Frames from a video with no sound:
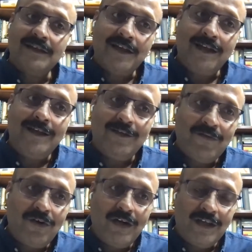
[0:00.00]
and the
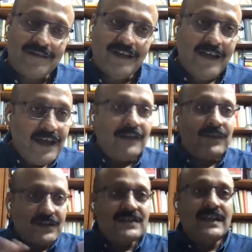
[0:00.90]
1940s, and
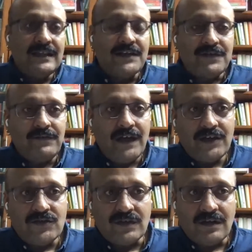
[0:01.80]
we are seeing that
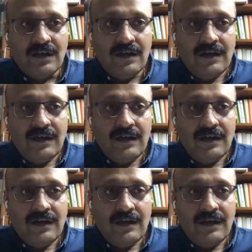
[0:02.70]
reflection.